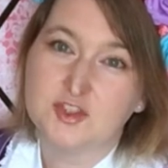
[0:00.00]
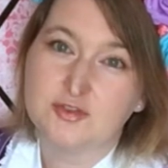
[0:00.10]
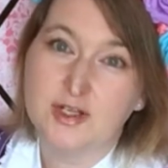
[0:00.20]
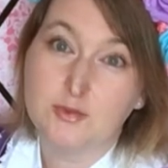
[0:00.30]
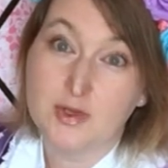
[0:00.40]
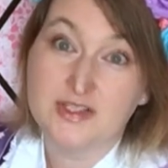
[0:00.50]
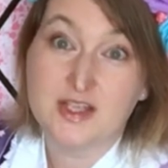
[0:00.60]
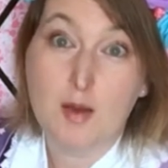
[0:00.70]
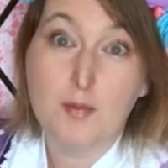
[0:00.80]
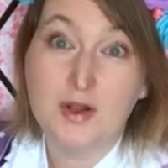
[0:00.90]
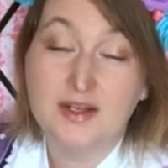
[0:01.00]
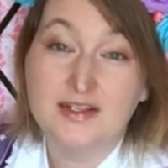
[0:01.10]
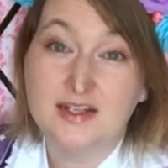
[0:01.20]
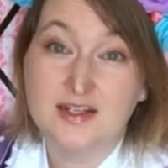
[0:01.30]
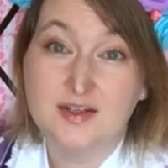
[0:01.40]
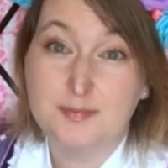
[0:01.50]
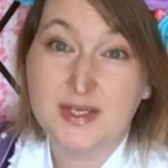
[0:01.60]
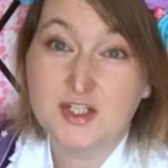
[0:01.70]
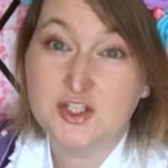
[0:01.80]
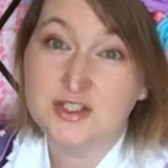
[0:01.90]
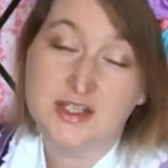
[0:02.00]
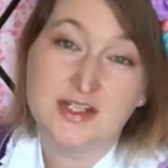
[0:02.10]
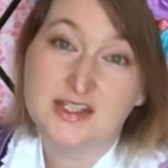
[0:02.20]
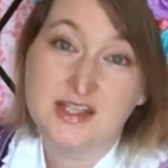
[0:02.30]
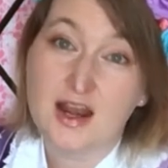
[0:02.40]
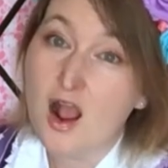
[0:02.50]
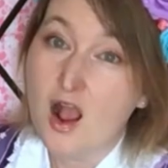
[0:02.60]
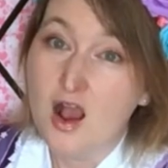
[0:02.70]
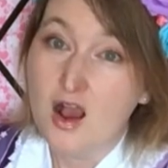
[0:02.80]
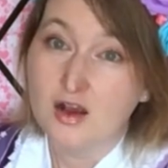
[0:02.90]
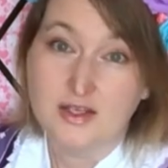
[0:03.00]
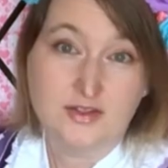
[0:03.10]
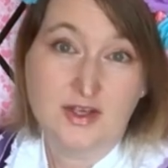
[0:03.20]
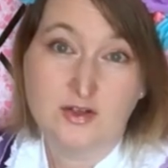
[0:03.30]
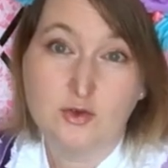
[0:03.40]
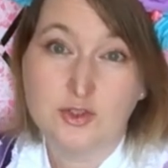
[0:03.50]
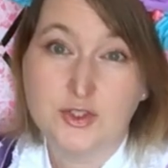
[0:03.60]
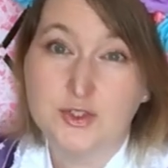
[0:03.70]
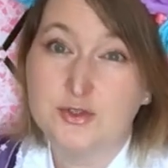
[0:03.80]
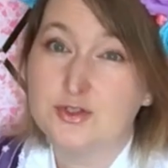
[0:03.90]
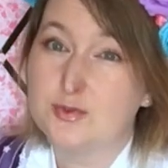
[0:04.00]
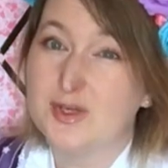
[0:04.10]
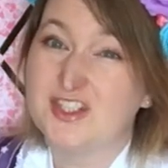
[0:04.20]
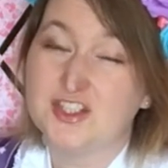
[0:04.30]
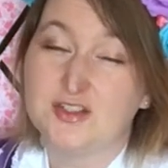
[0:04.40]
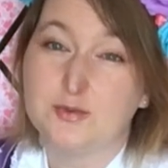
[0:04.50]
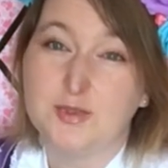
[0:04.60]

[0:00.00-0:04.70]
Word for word: create one sample and then the pictures and they said okay you can order yours which,